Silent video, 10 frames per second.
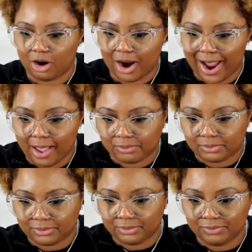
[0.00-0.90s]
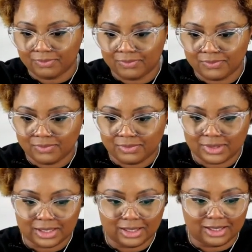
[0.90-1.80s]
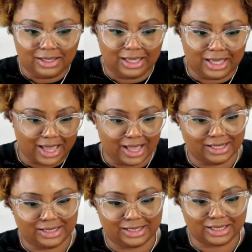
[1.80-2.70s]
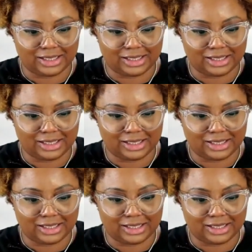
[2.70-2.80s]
All right. Yes.